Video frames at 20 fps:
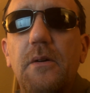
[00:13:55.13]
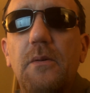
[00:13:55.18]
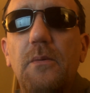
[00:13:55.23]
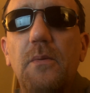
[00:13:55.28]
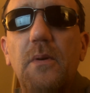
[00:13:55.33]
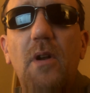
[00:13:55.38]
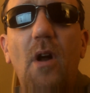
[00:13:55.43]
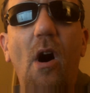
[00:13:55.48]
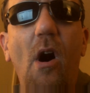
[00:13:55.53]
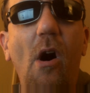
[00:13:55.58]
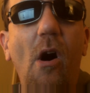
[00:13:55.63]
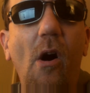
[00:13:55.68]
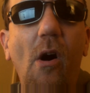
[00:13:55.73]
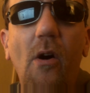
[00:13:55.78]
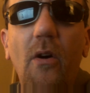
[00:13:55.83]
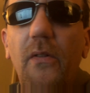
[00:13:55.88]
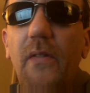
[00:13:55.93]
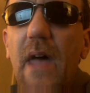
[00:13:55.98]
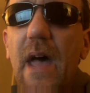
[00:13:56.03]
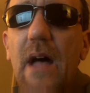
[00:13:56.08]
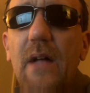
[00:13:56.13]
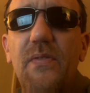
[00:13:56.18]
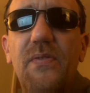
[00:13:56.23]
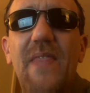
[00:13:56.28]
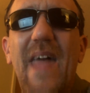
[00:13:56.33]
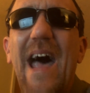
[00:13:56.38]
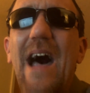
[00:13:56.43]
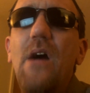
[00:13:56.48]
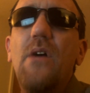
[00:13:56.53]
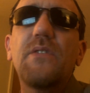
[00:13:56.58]
When all that
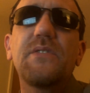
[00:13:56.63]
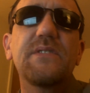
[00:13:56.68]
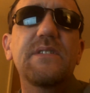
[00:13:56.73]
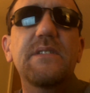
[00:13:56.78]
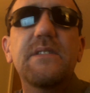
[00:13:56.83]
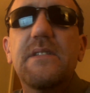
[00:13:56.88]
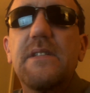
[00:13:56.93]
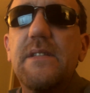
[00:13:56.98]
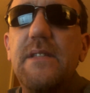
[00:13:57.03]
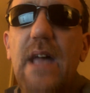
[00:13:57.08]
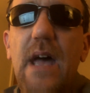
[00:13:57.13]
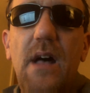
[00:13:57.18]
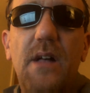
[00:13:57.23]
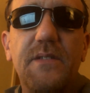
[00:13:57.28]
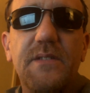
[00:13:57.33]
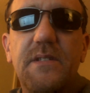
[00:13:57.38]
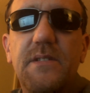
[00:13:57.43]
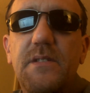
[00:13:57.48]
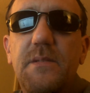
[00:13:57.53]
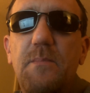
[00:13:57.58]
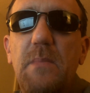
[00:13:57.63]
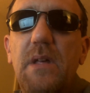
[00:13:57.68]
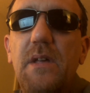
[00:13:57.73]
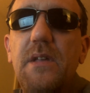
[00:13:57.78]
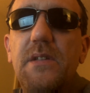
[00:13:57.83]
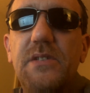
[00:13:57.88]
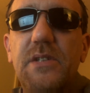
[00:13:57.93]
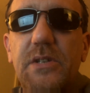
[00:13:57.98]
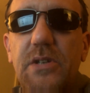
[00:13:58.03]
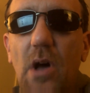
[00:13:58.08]
thousands and thousands of
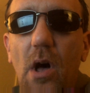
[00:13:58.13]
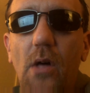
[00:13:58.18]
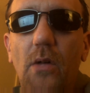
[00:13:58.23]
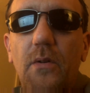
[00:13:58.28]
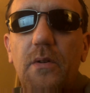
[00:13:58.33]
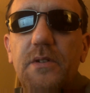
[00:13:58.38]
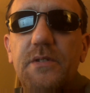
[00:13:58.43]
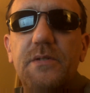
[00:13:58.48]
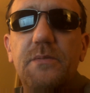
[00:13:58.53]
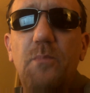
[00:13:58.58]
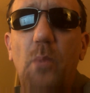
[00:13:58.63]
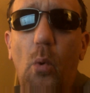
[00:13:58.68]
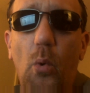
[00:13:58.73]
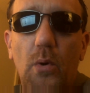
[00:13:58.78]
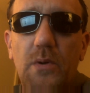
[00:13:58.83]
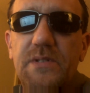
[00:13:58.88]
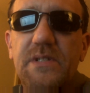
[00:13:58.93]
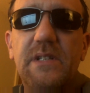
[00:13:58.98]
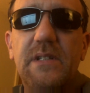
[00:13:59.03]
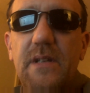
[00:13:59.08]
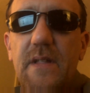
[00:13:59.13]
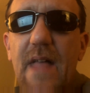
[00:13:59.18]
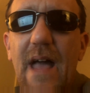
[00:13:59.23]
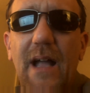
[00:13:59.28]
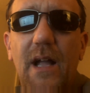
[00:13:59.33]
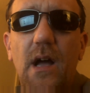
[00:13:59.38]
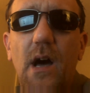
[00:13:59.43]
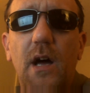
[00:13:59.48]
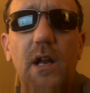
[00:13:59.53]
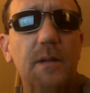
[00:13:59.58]
millions of dollars pours into that
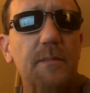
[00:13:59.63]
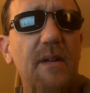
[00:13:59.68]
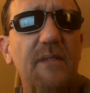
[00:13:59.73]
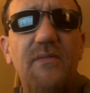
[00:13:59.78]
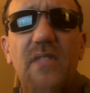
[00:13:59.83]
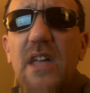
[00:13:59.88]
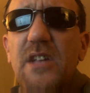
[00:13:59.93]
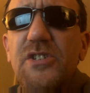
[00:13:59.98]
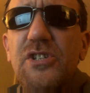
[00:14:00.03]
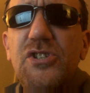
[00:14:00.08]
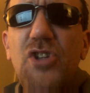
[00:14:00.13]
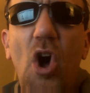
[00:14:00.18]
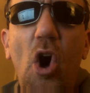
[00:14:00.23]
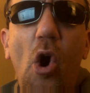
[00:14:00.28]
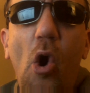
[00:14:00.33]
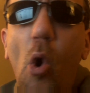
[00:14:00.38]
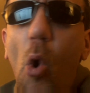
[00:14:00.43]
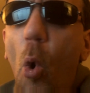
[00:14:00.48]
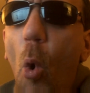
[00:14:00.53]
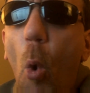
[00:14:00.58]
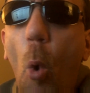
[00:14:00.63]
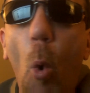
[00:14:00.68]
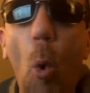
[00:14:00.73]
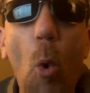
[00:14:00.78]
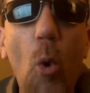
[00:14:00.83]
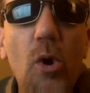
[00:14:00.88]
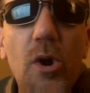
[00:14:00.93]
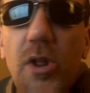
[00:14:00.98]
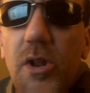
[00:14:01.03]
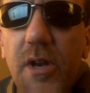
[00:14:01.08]
economy, if they just all
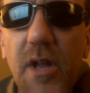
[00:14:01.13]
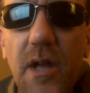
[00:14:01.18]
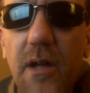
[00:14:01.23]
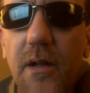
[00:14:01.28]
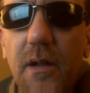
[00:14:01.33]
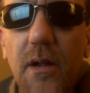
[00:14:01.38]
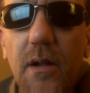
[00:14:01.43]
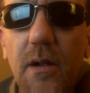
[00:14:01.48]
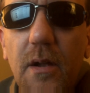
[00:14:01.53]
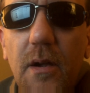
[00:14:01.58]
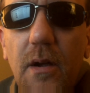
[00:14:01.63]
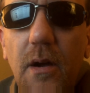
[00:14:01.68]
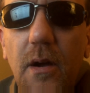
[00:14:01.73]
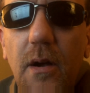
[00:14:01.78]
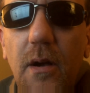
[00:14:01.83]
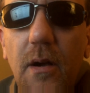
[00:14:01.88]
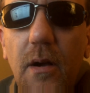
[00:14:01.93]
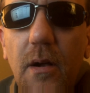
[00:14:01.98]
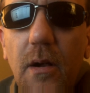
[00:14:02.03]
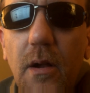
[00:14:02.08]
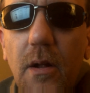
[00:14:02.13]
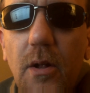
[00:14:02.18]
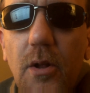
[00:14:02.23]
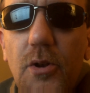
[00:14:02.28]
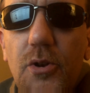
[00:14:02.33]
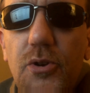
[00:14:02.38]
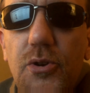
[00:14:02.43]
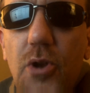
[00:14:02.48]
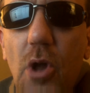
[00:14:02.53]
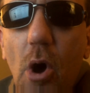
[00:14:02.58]
hoarded it,
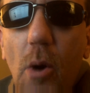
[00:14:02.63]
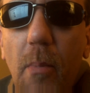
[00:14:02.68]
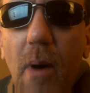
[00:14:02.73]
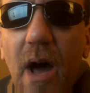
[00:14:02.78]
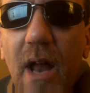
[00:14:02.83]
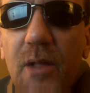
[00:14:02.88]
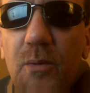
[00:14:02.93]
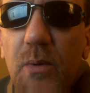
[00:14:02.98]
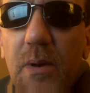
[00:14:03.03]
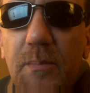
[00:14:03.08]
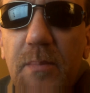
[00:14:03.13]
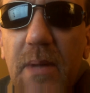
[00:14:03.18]
nobody would